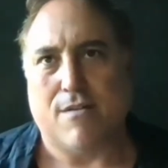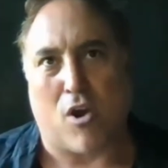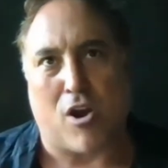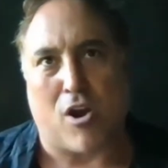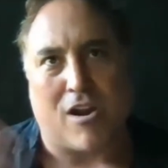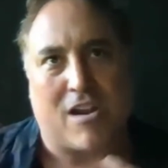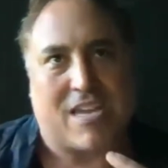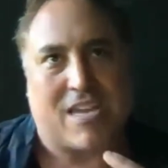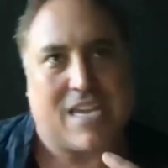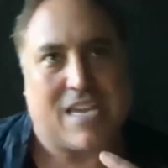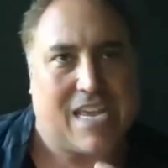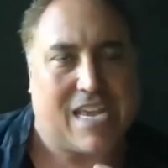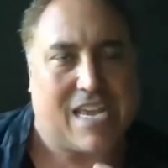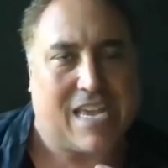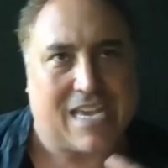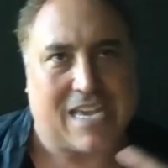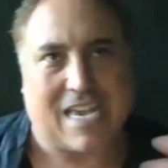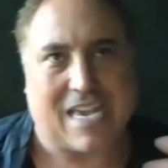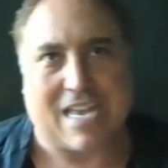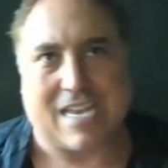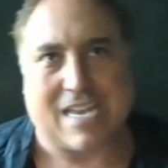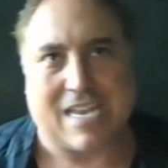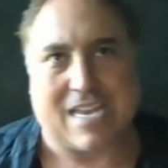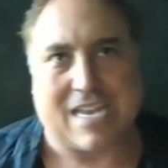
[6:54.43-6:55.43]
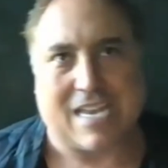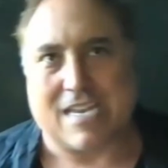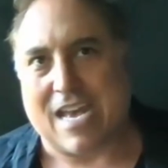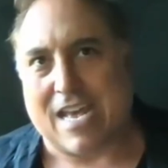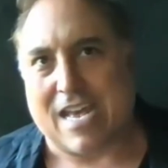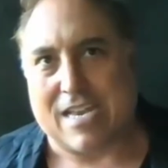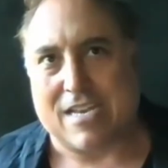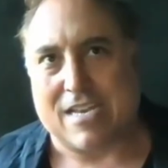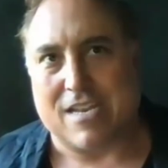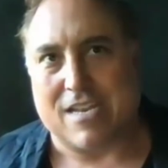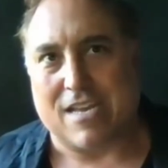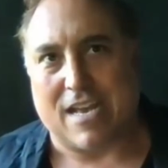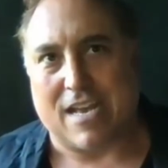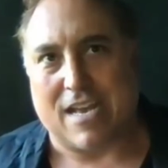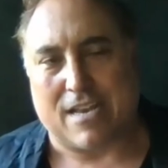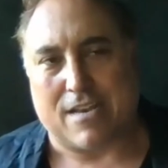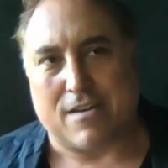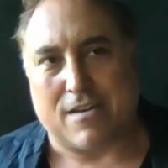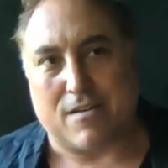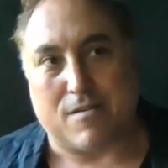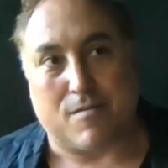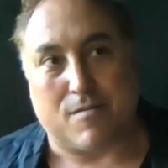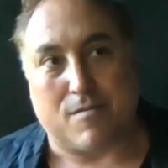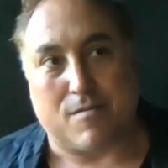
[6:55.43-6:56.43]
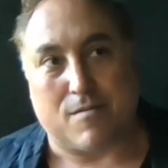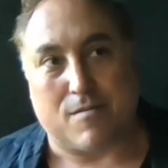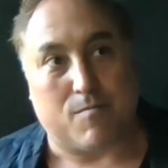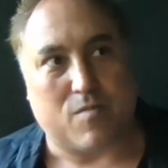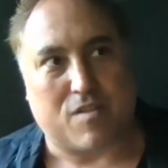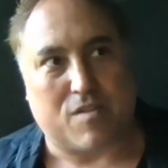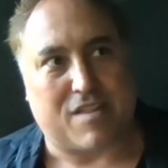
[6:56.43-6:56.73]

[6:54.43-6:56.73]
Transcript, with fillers: marketing and and and